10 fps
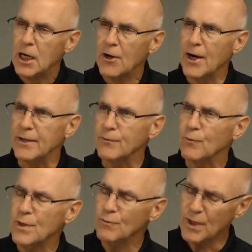All right,
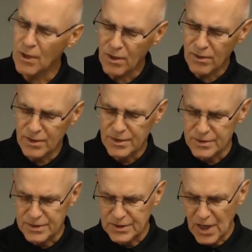when we are
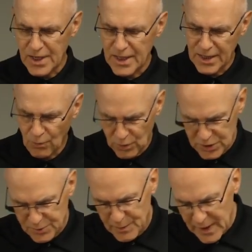studying or
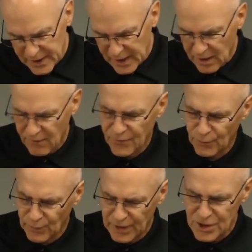speaking of the
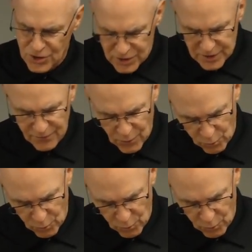religions of the